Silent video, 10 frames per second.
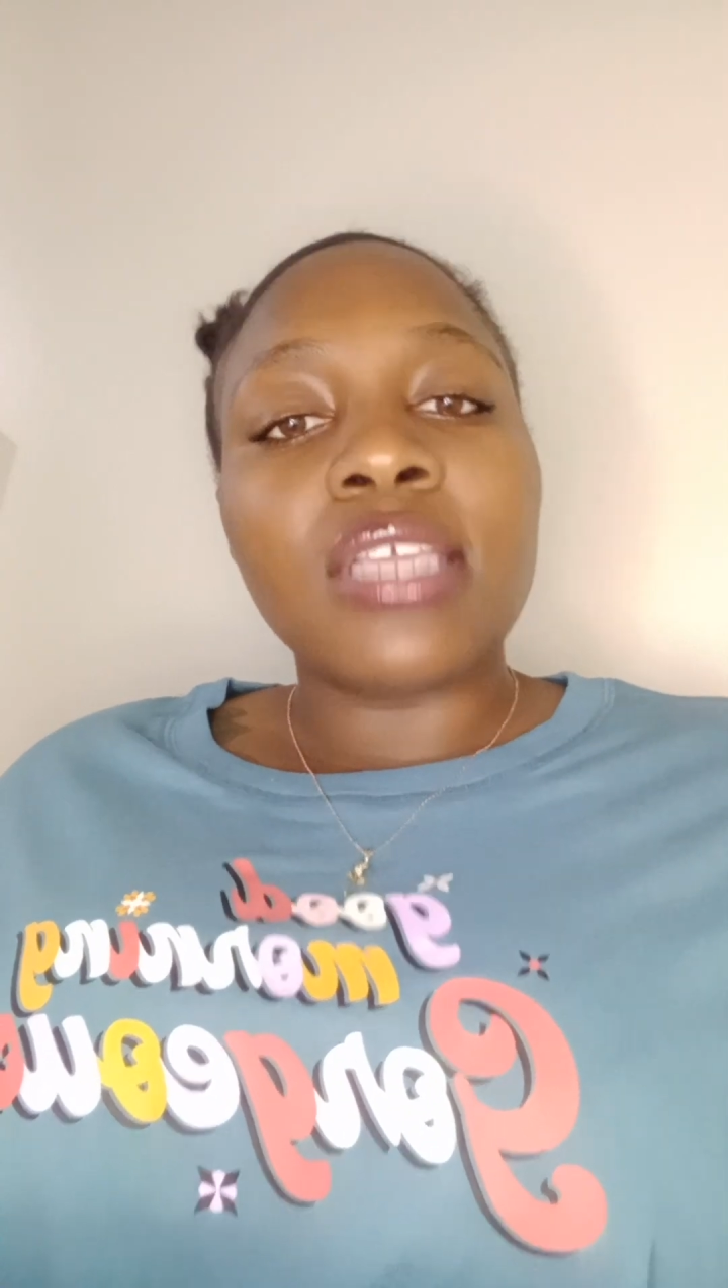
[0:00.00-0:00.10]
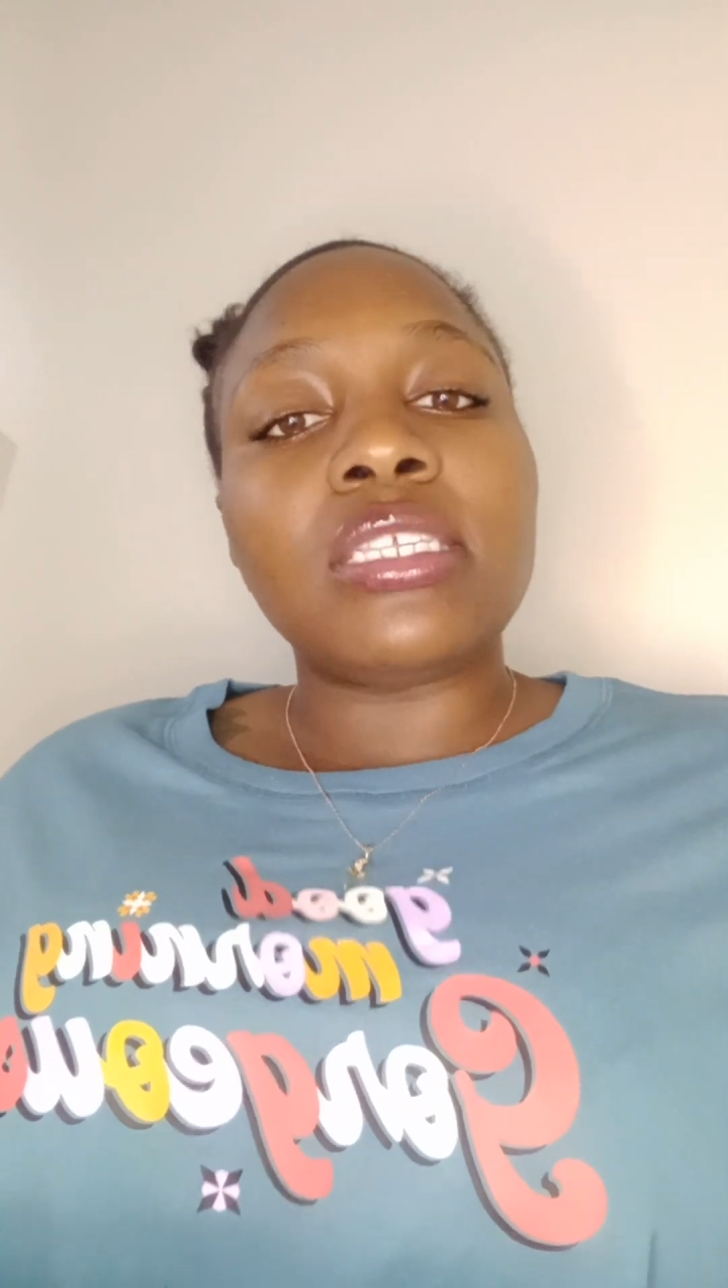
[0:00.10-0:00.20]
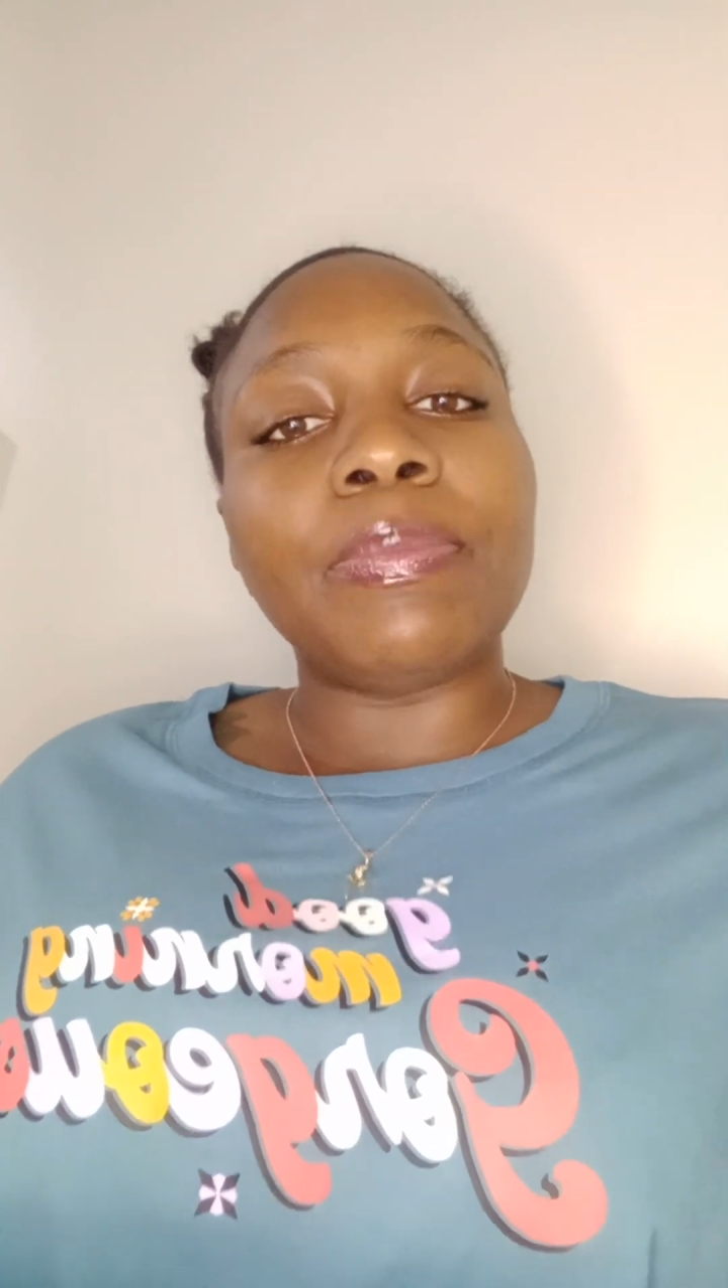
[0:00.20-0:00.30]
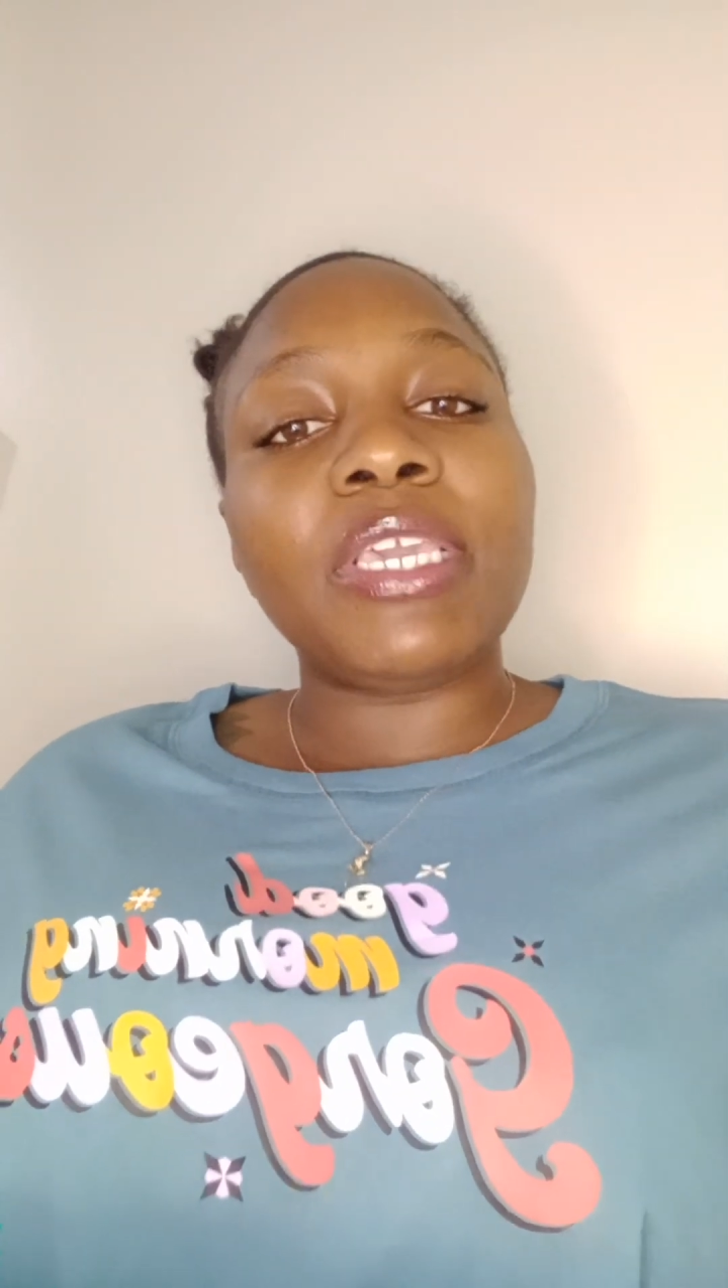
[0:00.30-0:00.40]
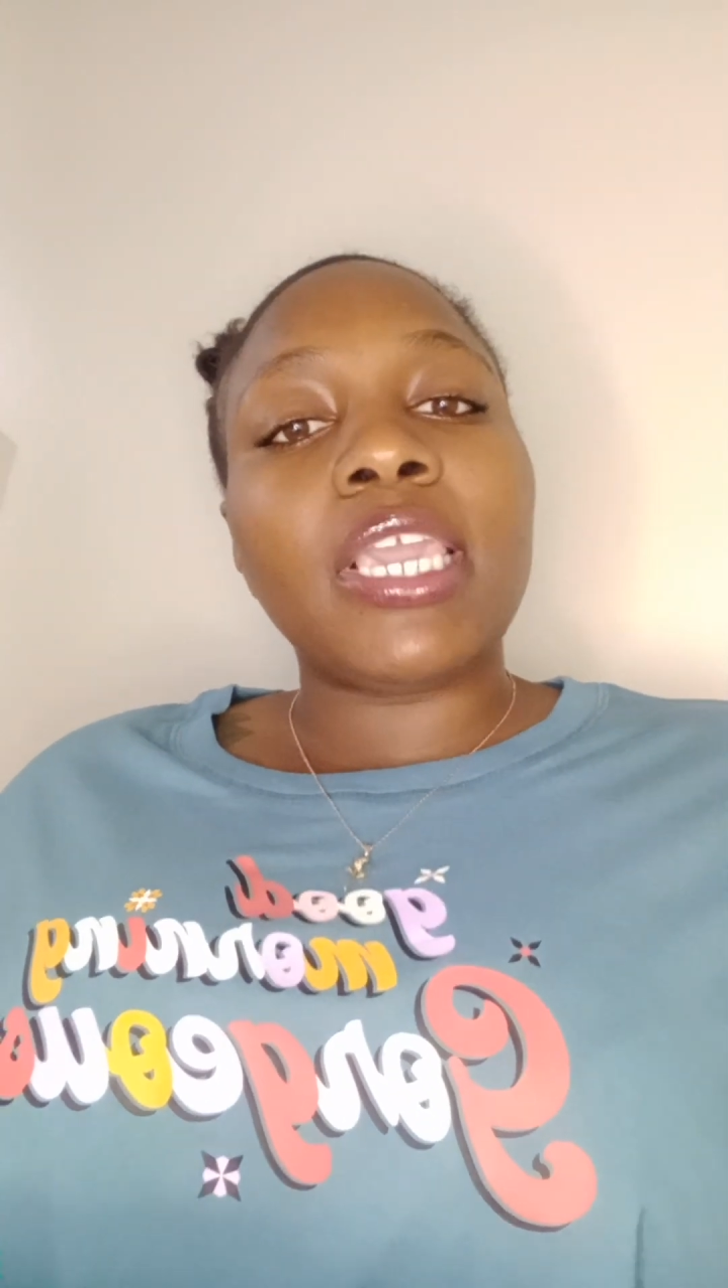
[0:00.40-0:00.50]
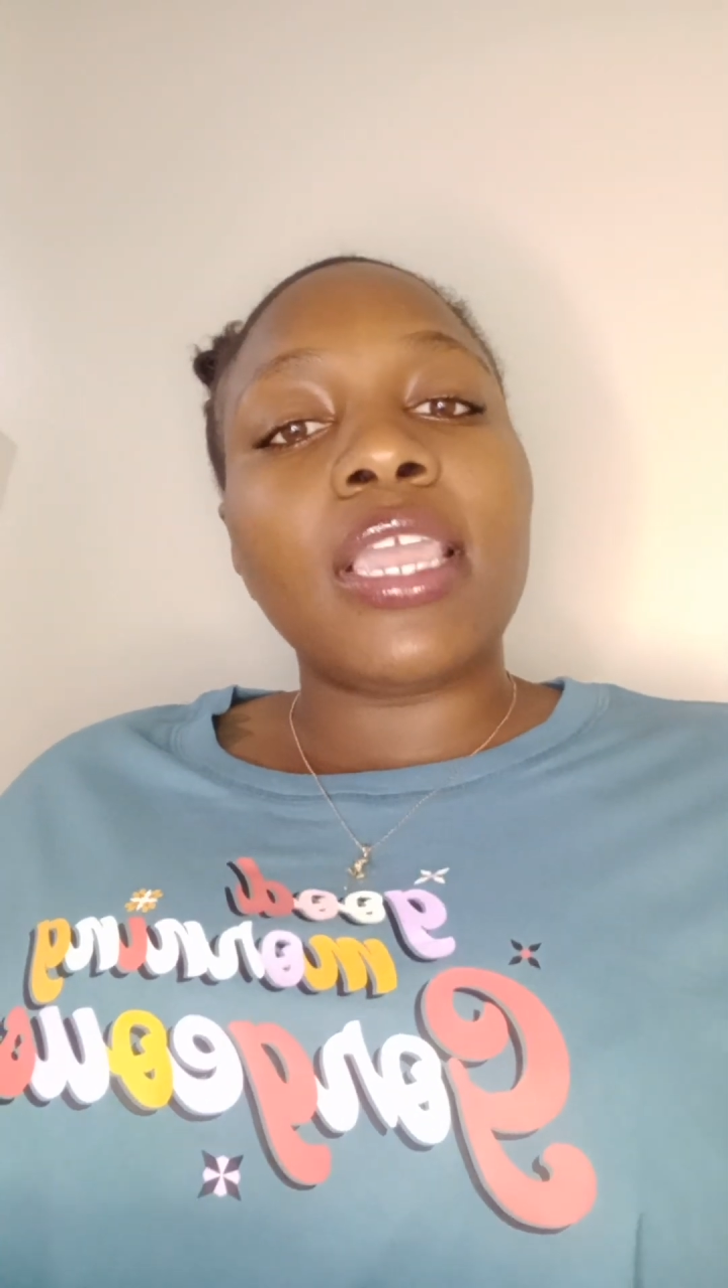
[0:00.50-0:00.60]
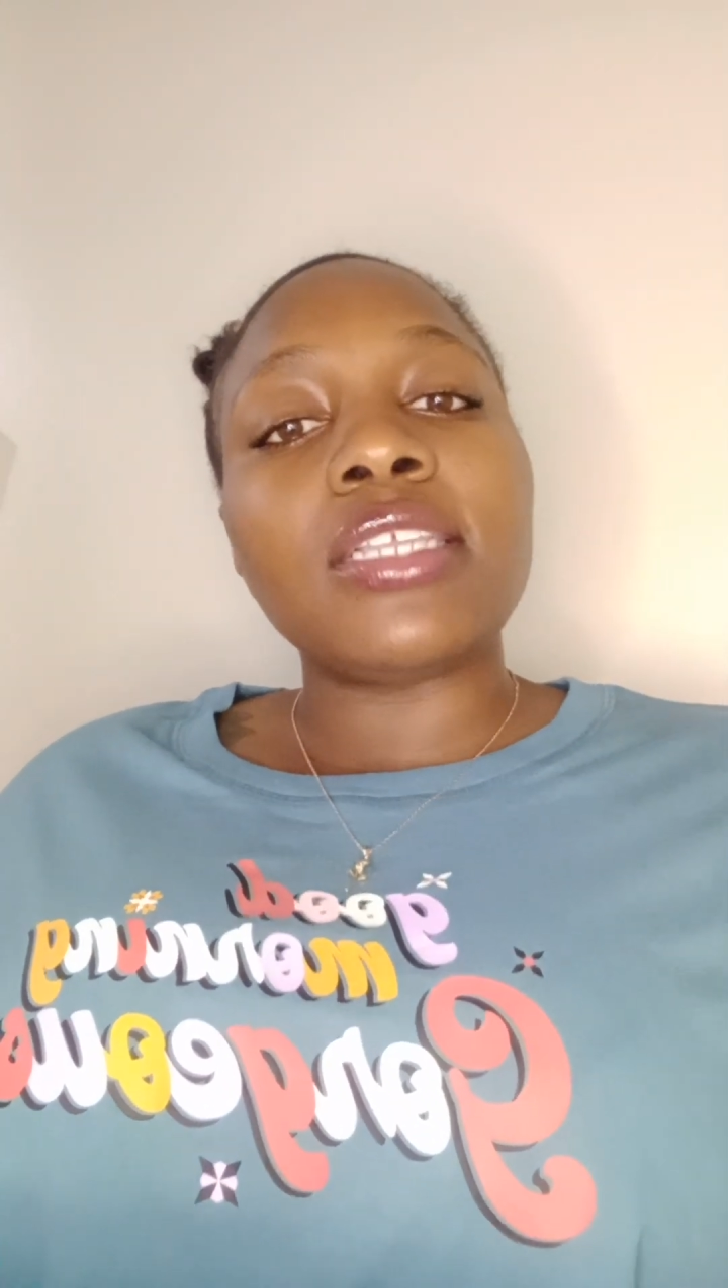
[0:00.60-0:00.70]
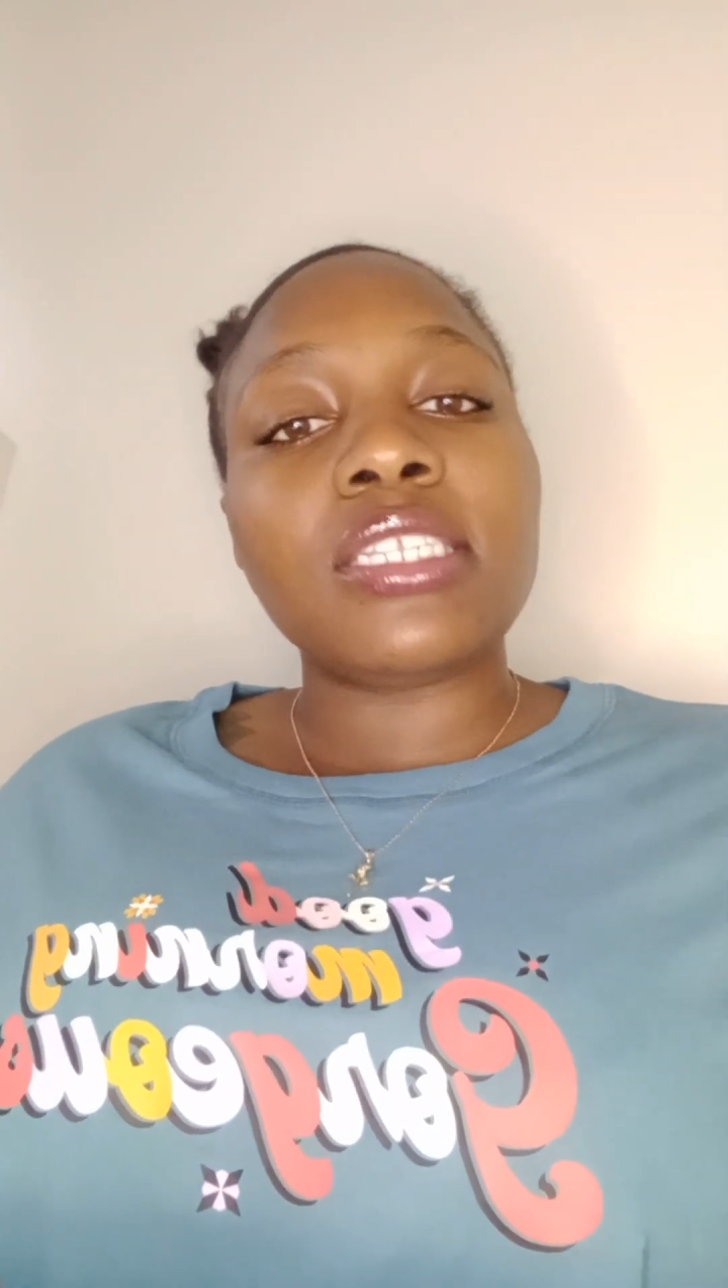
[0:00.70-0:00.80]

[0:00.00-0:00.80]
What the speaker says: to begin